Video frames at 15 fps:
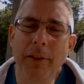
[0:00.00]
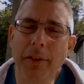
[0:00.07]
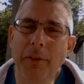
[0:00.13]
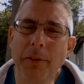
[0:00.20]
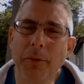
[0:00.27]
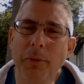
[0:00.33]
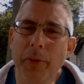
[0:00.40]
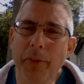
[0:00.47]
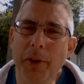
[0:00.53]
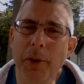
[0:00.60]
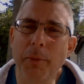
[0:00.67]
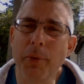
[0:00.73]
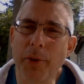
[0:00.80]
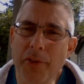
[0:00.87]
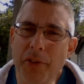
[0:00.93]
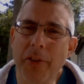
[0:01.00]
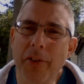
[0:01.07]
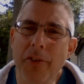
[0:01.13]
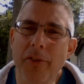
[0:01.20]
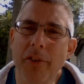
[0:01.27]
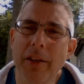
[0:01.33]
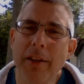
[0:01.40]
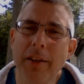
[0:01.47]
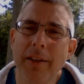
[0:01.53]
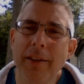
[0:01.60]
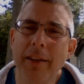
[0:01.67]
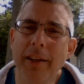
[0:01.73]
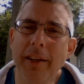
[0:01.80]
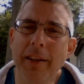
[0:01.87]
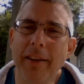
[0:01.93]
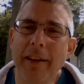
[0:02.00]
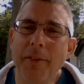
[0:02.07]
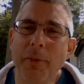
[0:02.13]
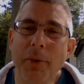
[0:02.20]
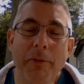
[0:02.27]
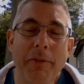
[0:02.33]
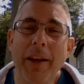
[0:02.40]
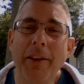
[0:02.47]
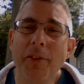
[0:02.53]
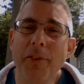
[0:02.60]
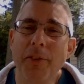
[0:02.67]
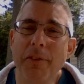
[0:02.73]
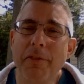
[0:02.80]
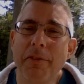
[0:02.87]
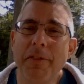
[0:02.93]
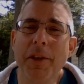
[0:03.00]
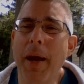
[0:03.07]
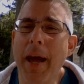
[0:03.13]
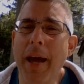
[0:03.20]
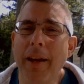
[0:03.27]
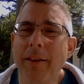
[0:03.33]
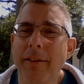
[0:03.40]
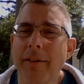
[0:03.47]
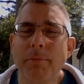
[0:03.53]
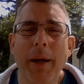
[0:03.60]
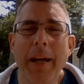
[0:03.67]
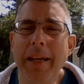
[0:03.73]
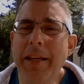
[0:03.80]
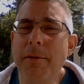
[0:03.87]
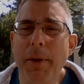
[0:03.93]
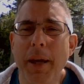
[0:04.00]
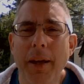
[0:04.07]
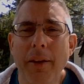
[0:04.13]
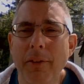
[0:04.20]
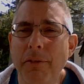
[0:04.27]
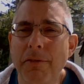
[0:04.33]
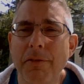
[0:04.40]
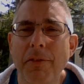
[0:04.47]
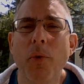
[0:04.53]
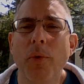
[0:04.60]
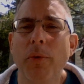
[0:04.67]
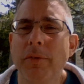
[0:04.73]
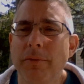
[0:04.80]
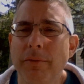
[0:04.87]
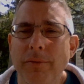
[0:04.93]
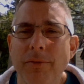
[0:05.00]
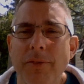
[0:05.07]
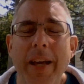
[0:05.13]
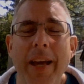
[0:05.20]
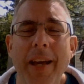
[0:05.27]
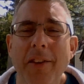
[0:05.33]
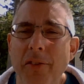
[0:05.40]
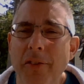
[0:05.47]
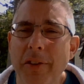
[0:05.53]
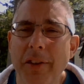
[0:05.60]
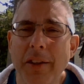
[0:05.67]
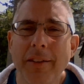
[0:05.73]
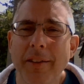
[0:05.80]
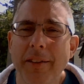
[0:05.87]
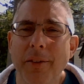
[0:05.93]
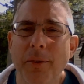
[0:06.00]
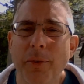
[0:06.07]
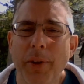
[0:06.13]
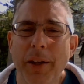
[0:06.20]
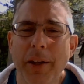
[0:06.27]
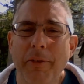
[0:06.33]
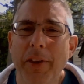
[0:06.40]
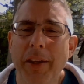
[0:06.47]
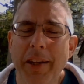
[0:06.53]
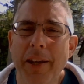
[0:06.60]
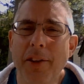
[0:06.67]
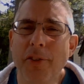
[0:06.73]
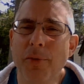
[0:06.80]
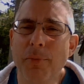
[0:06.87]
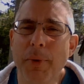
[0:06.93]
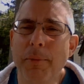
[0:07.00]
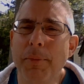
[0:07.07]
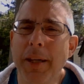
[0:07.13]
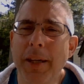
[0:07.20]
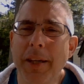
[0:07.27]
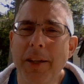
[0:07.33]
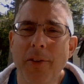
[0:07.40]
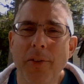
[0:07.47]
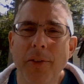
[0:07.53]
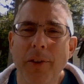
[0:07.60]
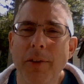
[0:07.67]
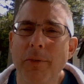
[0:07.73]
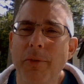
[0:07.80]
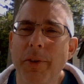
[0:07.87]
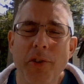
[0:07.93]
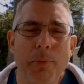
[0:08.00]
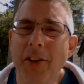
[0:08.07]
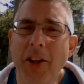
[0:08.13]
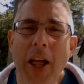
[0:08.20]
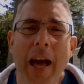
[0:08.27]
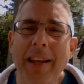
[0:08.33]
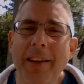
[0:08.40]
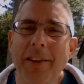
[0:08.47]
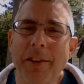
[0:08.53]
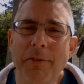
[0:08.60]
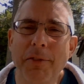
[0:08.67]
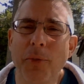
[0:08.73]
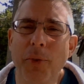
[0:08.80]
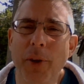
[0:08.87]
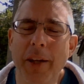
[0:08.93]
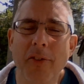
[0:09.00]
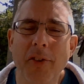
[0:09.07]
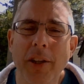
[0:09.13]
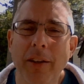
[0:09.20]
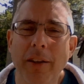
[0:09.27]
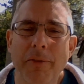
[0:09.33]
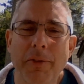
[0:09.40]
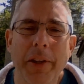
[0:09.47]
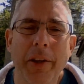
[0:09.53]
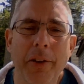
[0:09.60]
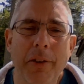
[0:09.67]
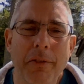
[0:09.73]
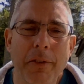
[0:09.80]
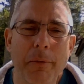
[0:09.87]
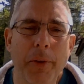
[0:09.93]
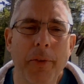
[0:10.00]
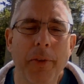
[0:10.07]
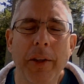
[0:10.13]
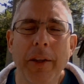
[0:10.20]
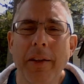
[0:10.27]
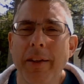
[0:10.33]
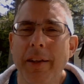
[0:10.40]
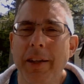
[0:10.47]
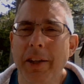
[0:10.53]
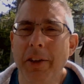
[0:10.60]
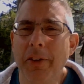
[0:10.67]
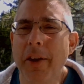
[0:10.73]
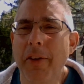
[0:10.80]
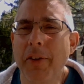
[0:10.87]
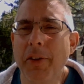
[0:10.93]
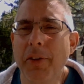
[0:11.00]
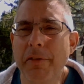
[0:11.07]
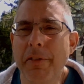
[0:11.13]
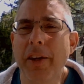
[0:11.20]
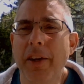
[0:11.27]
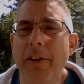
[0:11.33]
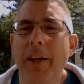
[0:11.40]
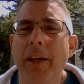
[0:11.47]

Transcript: with our parishioners, and we value the feedback by email, phone, text, whatever the case may be. You can reach me in a lot of different ways. I'd love to hear from you, hear how you're faring,